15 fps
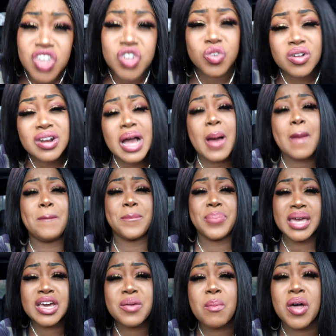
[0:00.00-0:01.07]
You look like a
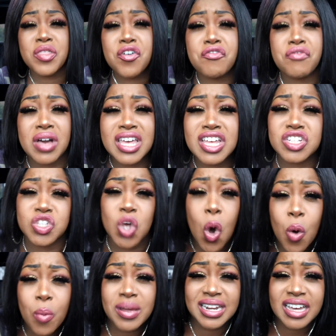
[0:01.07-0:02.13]
big motherfucking
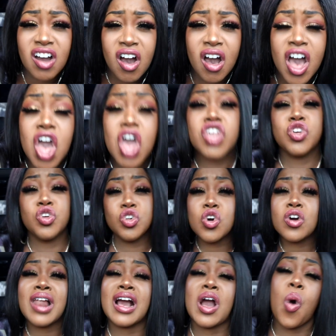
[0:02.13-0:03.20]
toe, my nigga. You
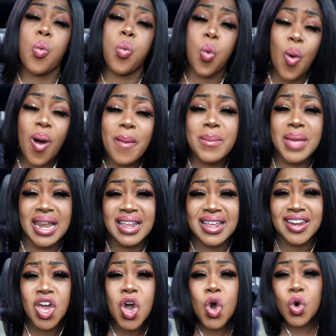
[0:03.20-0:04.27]
look like a
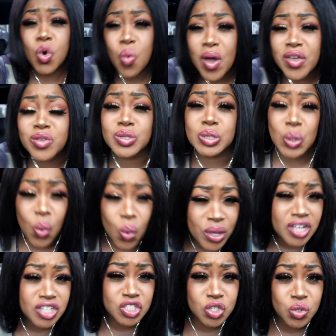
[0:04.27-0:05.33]
watermelon. Who are you
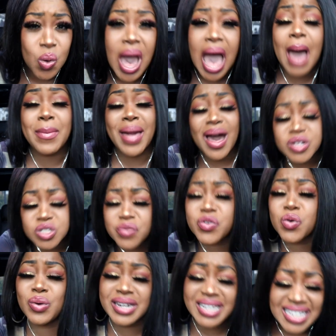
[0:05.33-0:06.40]
talking to? I'm out of
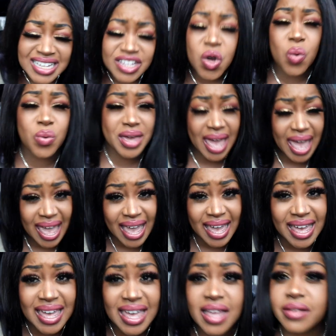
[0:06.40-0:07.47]
your league,
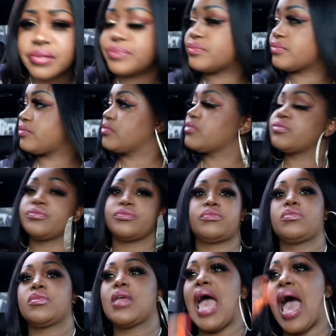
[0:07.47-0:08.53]
okay?
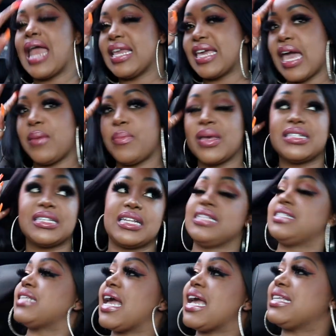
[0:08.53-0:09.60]
and he kept basically
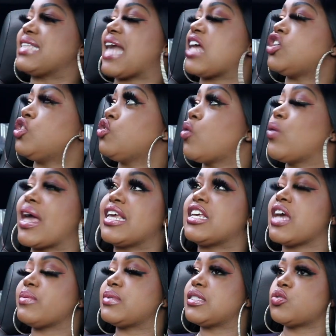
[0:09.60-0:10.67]
saying that you know like he
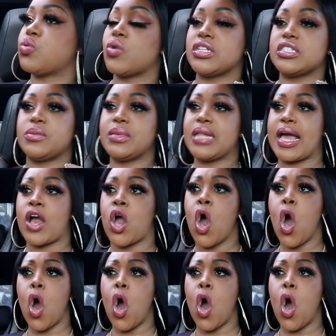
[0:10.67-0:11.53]
kept talking to me like